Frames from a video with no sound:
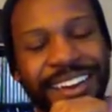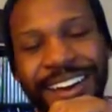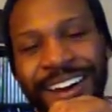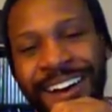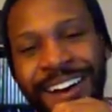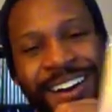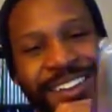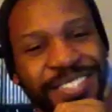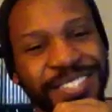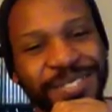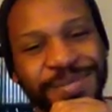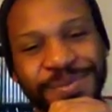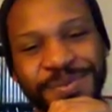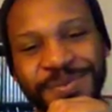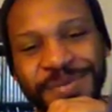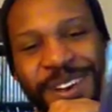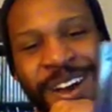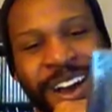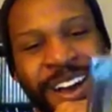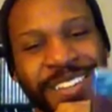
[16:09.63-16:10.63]
Awesome.
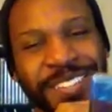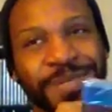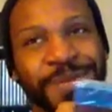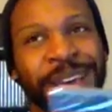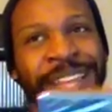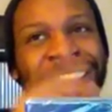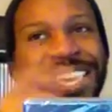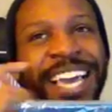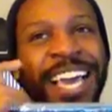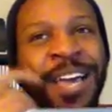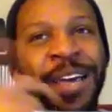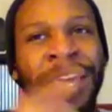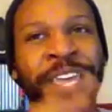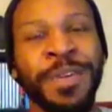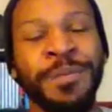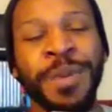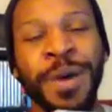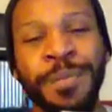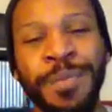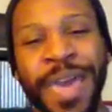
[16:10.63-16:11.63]
I think
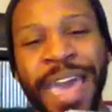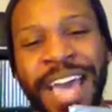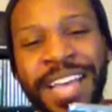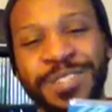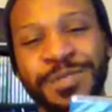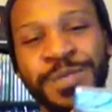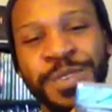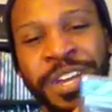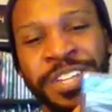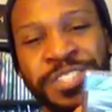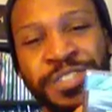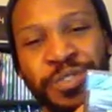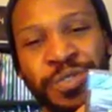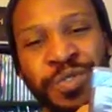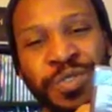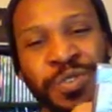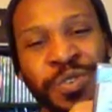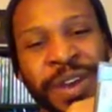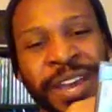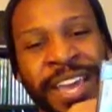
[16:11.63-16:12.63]
in my past review I
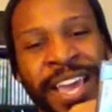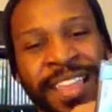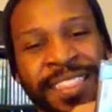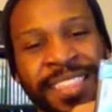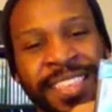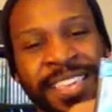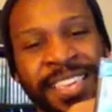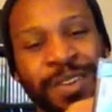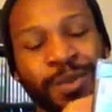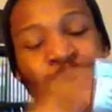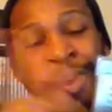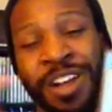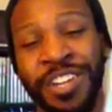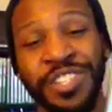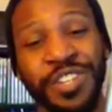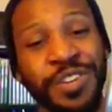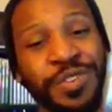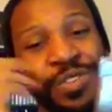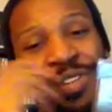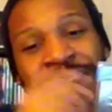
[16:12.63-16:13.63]
told you I got I
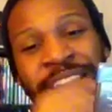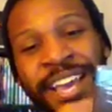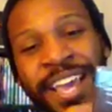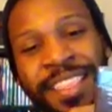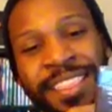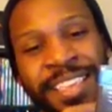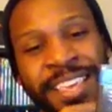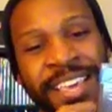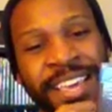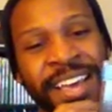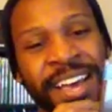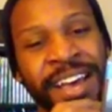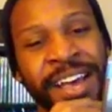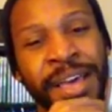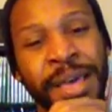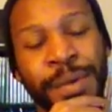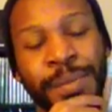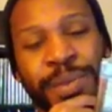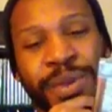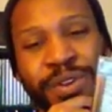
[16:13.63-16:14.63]
showed you I got the
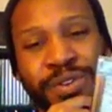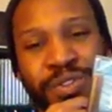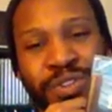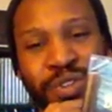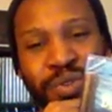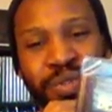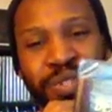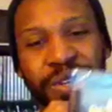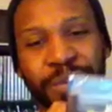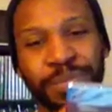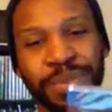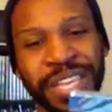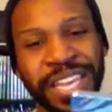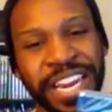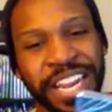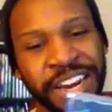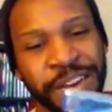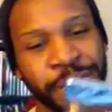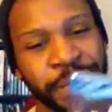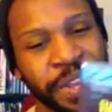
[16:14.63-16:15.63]
Beetlejuice
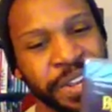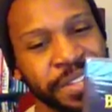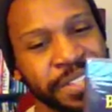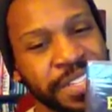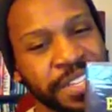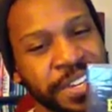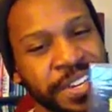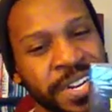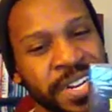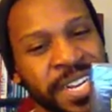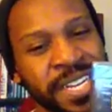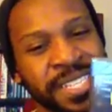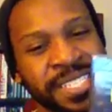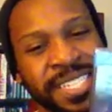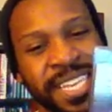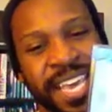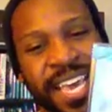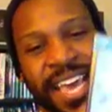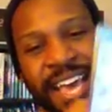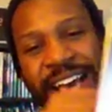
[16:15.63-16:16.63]
complete animated
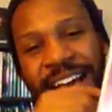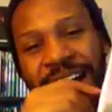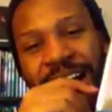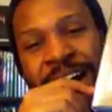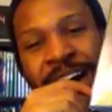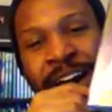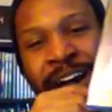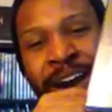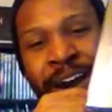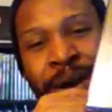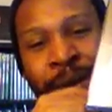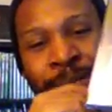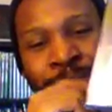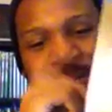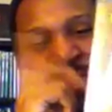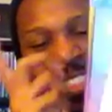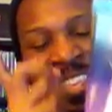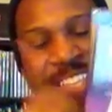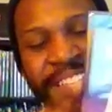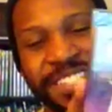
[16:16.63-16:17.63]
series.
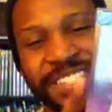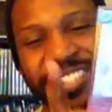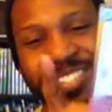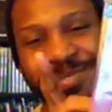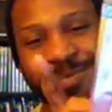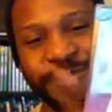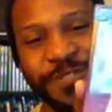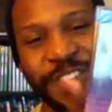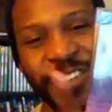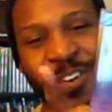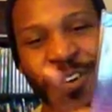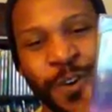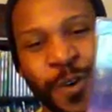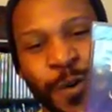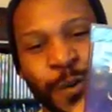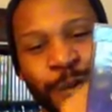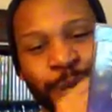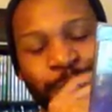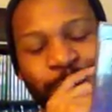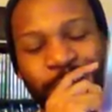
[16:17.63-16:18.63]
This
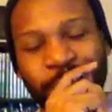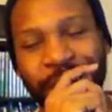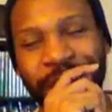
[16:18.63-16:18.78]
film